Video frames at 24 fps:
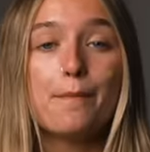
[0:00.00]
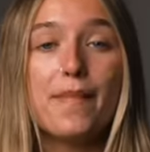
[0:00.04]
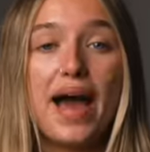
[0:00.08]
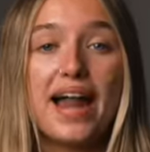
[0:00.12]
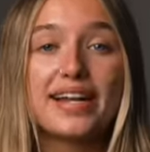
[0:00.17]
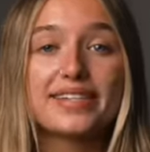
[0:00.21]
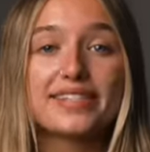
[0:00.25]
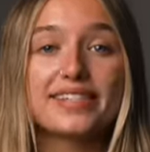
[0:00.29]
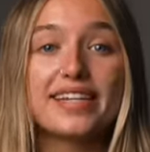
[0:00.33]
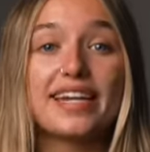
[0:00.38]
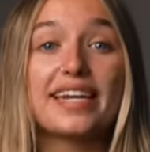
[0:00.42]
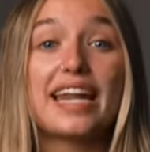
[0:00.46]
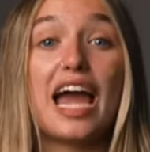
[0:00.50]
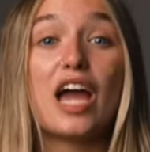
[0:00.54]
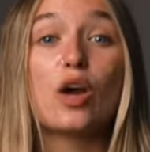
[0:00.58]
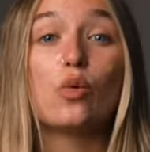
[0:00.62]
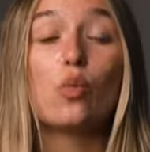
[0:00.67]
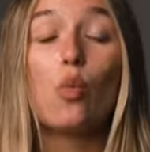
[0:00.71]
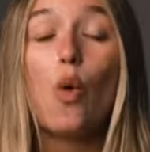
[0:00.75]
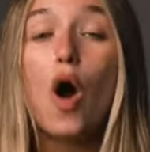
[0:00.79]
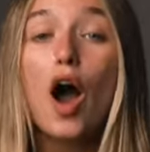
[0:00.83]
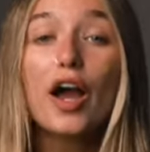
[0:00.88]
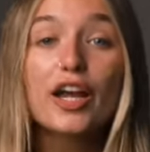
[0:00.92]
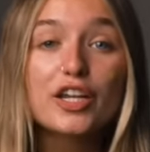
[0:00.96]
Madison and I
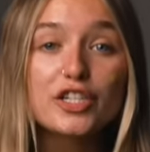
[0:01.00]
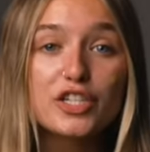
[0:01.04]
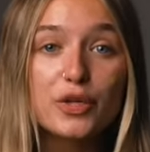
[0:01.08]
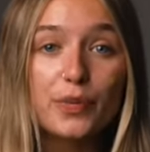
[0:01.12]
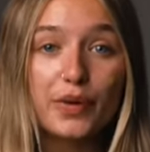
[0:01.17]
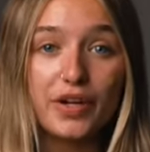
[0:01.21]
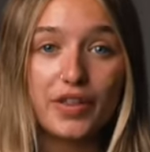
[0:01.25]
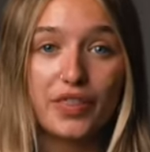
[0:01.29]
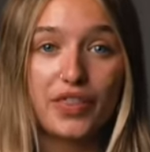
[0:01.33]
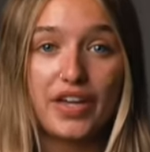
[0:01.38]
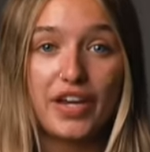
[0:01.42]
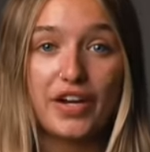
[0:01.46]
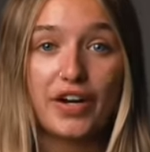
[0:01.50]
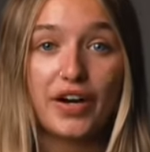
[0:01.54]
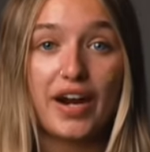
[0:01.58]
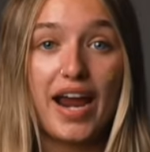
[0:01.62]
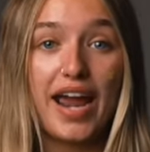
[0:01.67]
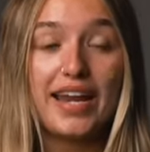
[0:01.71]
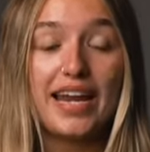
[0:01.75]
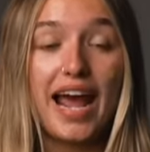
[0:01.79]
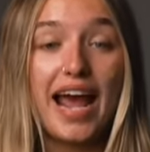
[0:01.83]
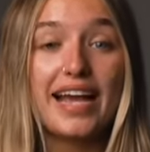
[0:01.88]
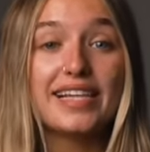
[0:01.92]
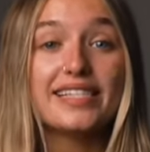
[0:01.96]
walk into our theater
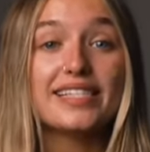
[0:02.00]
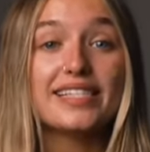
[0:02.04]
and I